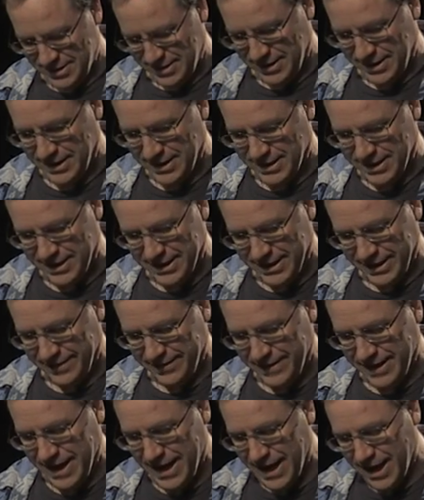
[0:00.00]
And
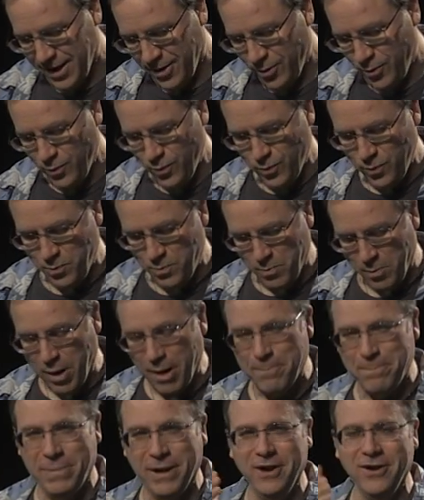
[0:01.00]
now
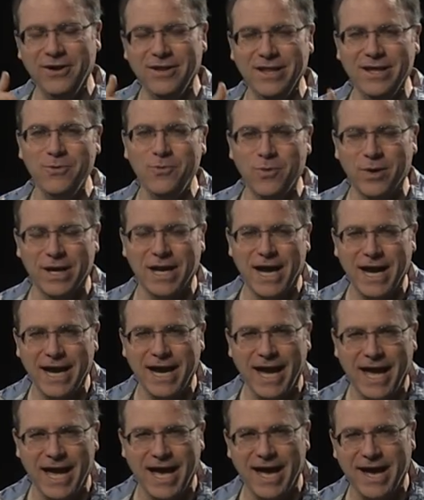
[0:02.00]
apparently what I
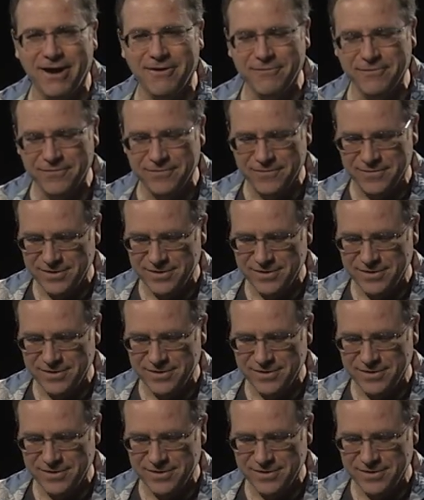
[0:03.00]
have